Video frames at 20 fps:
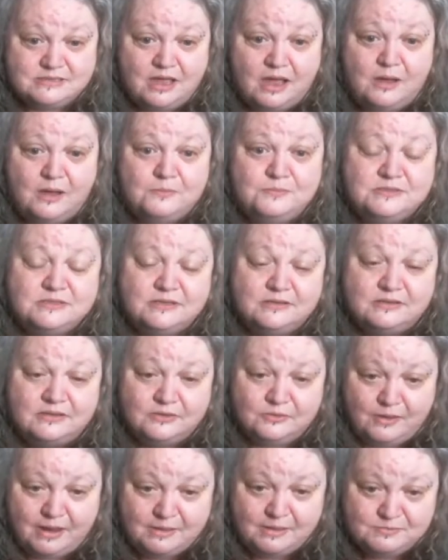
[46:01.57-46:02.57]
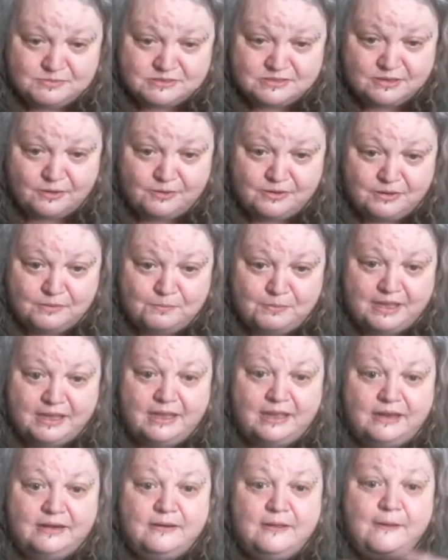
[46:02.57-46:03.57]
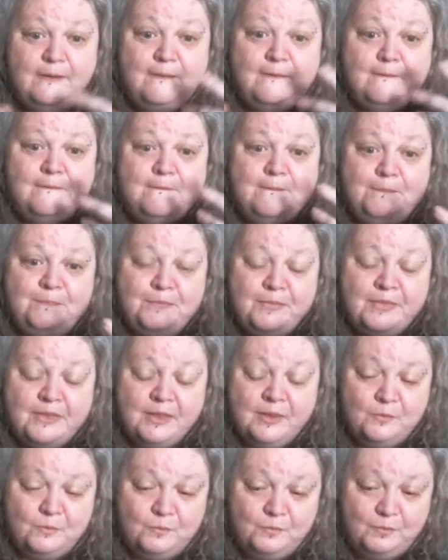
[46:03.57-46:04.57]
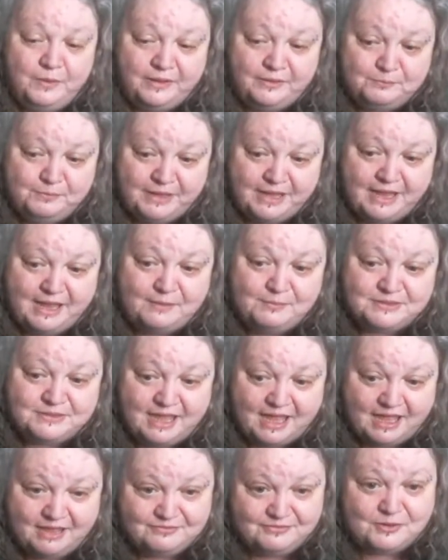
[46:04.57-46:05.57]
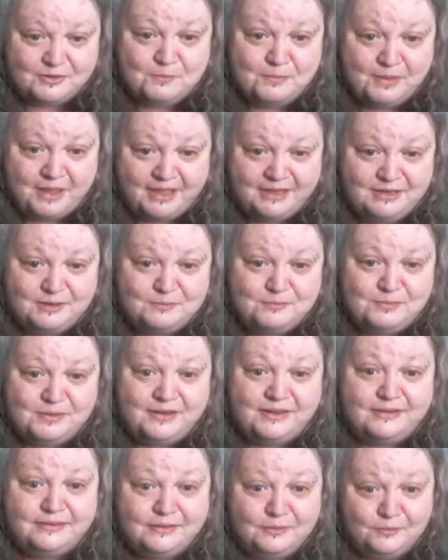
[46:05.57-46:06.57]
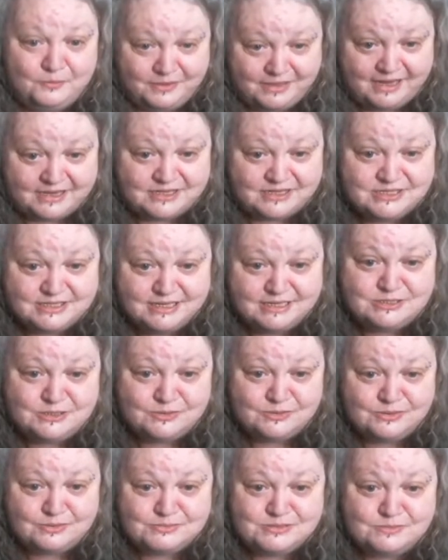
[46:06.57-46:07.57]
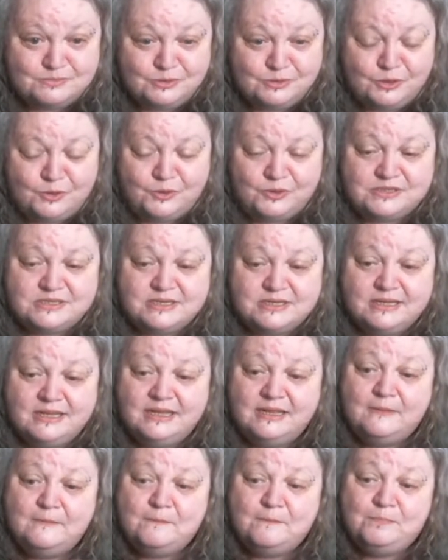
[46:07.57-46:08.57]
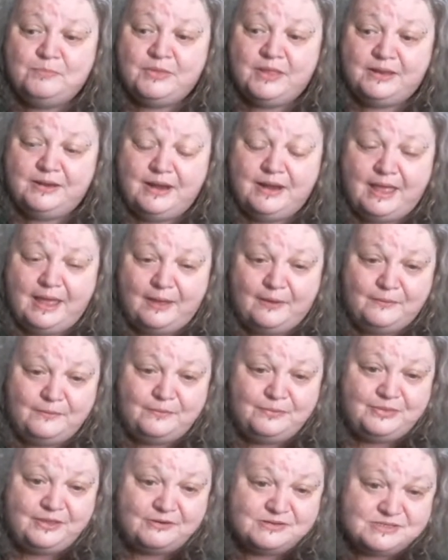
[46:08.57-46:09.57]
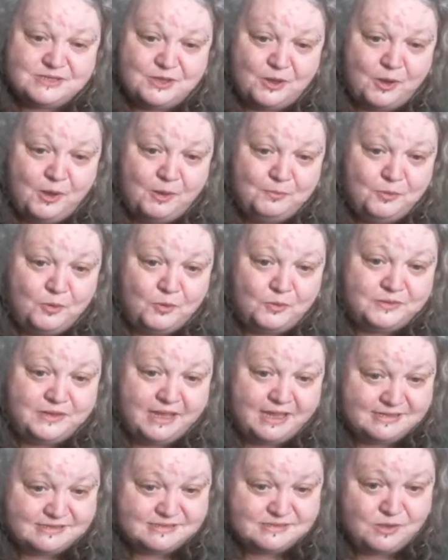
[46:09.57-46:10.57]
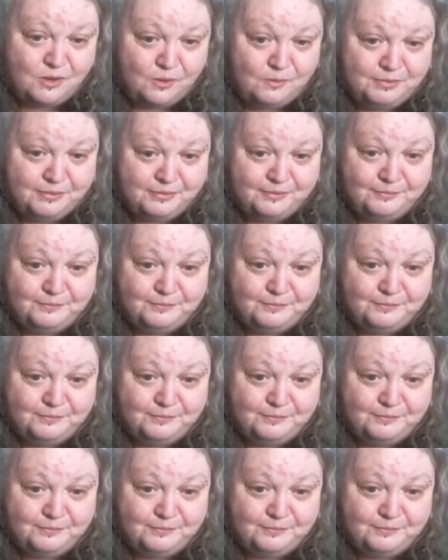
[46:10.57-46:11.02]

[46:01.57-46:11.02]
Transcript: tubs that the grapes are going to be in will be able to have a companion plant that will actually do them some good. Now, there is a herb called hyssop